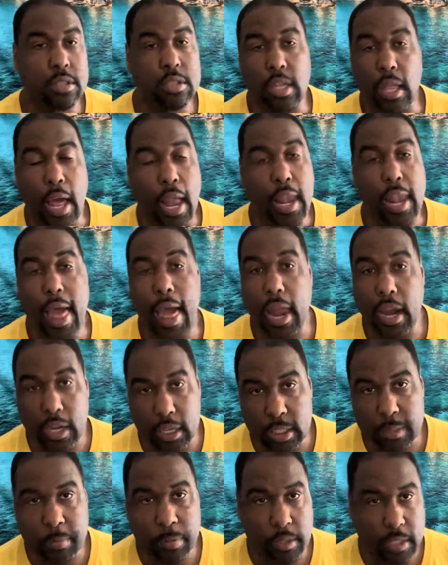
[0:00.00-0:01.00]
a lot of
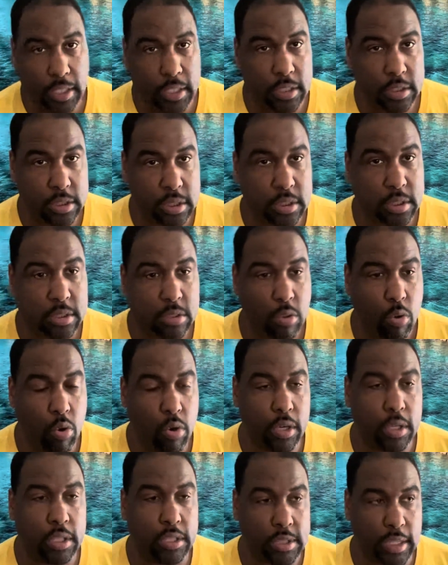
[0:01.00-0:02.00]
these police
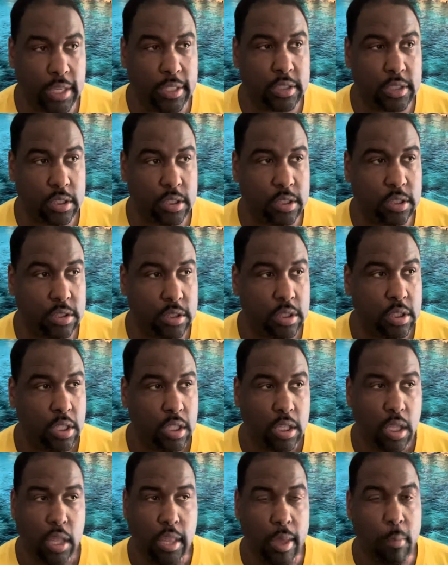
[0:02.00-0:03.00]
organizations
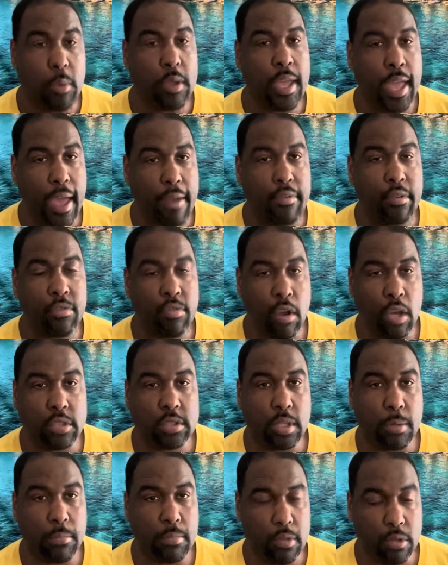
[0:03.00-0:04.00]
that we have across
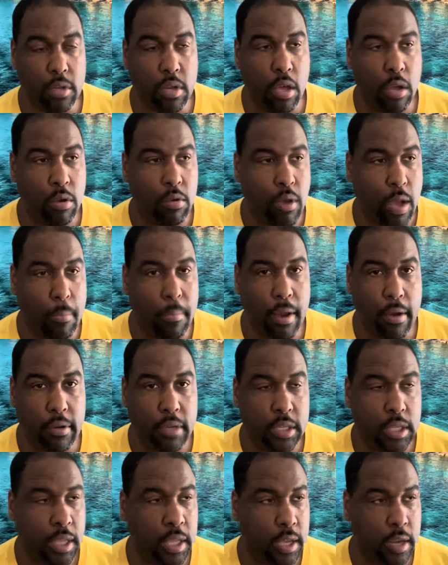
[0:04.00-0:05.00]

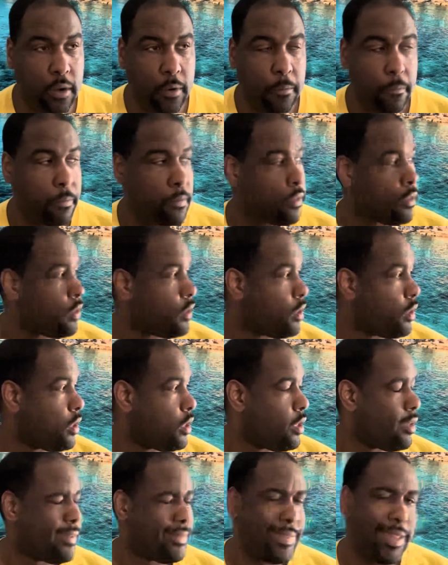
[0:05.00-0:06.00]
America here,
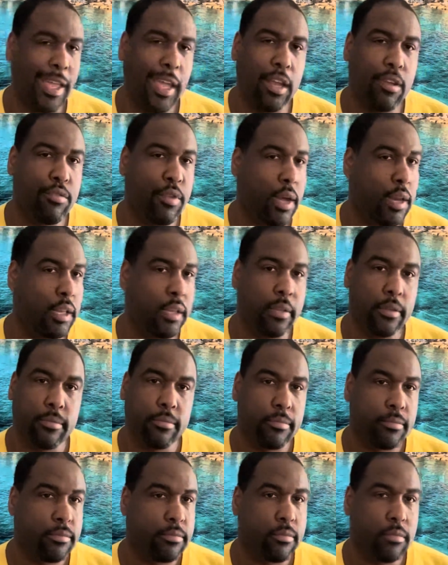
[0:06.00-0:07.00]
they ain't ready.
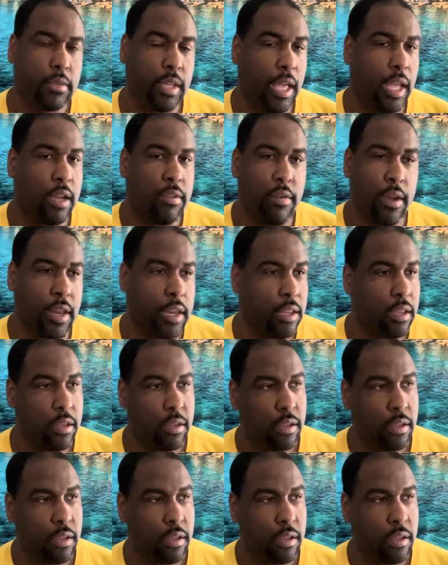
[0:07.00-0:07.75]
They ain't ready.